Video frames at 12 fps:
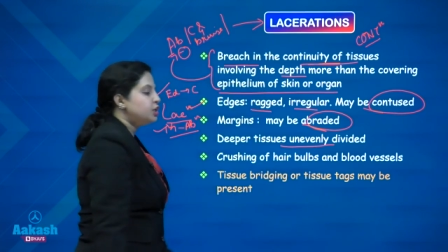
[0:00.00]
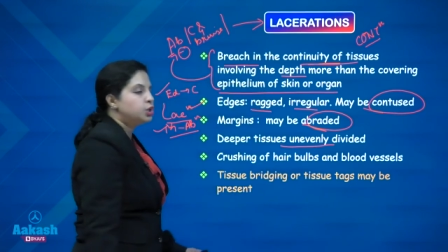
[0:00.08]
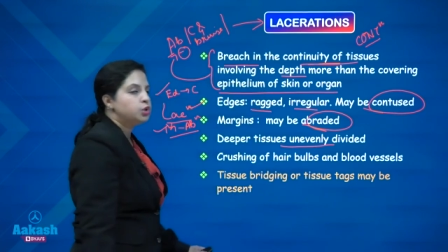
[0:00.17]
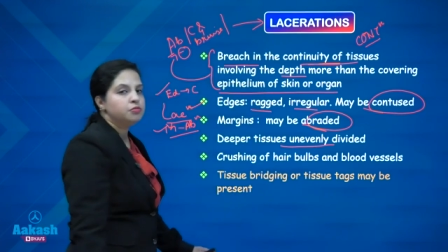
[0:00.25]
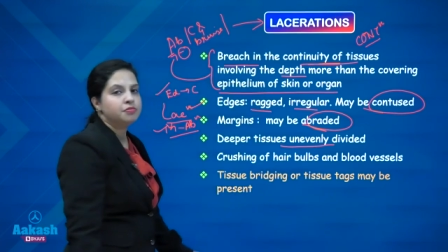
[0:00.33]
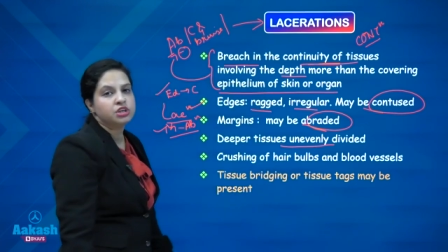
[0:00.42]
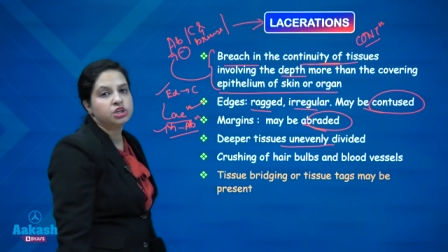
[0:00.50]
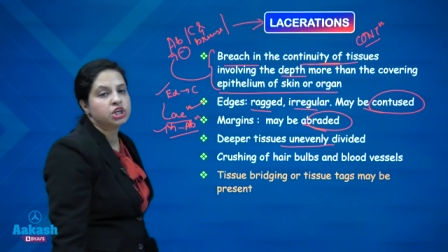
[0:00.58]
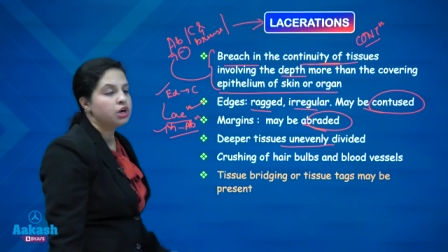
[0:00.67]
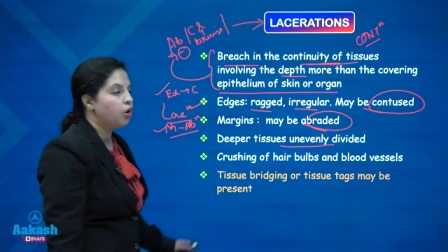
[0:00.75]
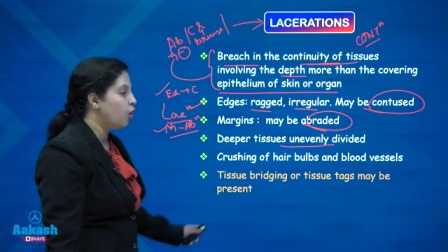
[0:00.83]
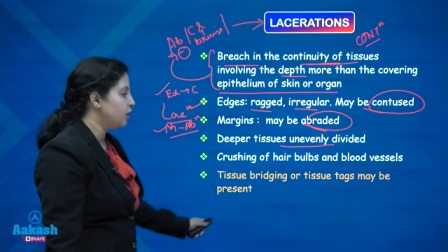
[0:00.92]
tissue
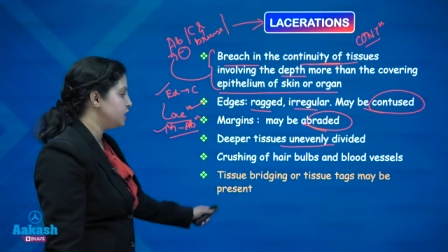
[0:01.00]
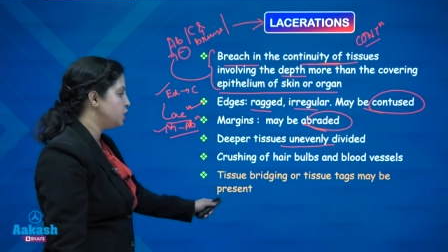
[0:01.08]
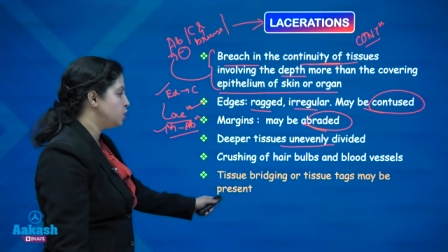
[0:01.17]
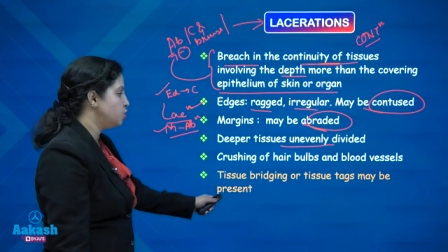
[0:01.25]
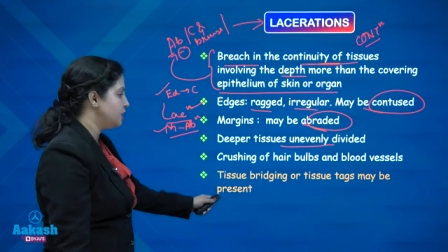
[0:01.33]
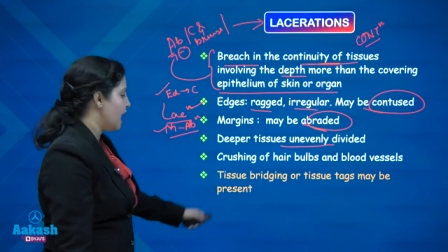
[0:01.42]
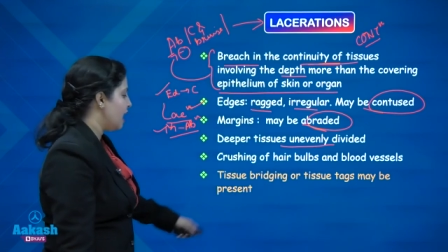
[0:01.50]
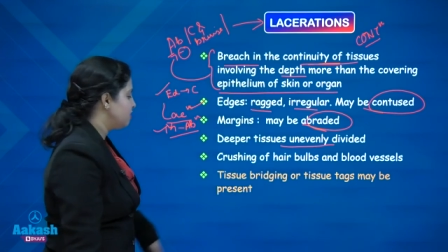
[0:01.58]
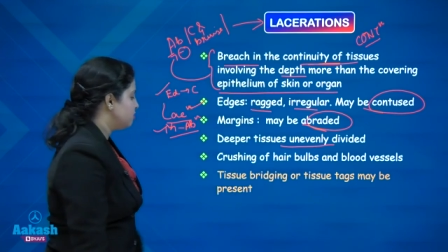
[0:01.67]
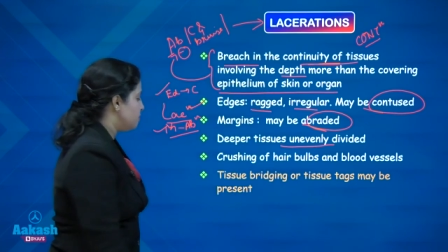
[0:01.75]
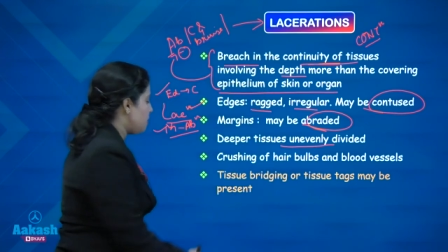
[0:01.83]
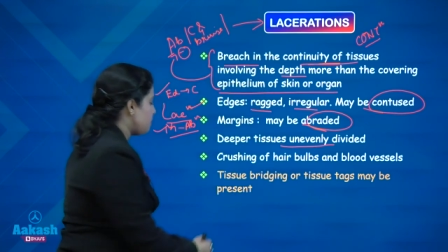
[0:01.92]
bridging or tissue
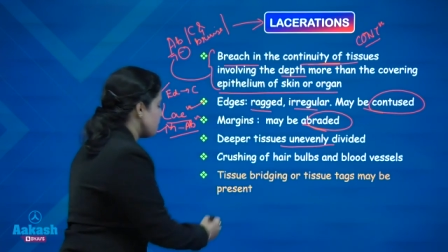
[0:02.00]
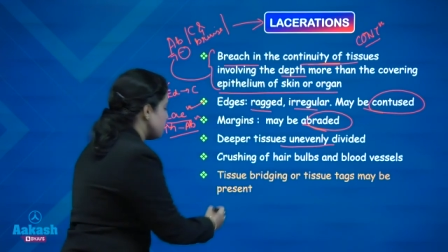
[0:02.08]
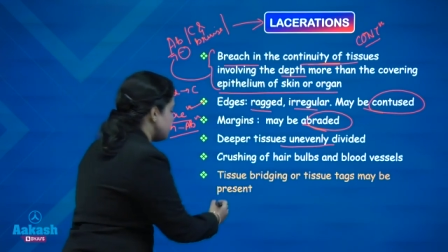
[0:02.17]
tags may be